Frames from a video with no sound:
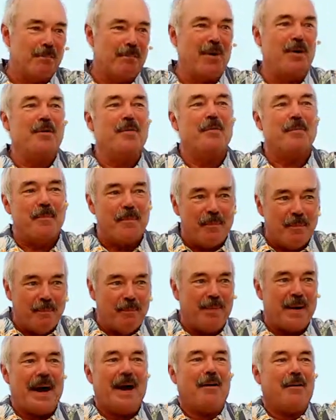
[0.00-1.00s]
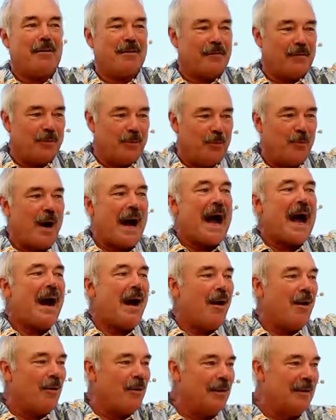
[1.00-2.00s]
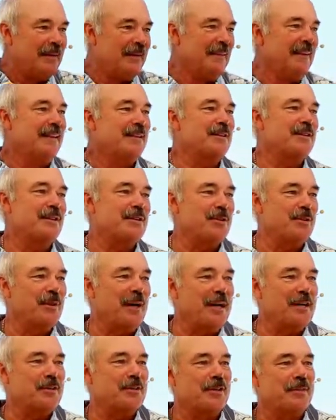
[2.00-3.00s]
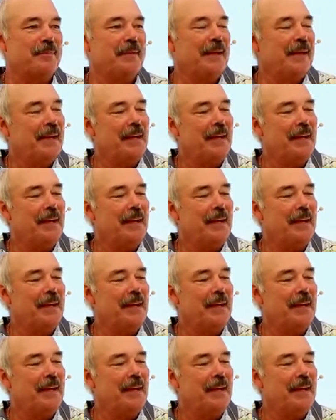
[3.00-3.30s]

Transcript: boom, powerful, wow situation.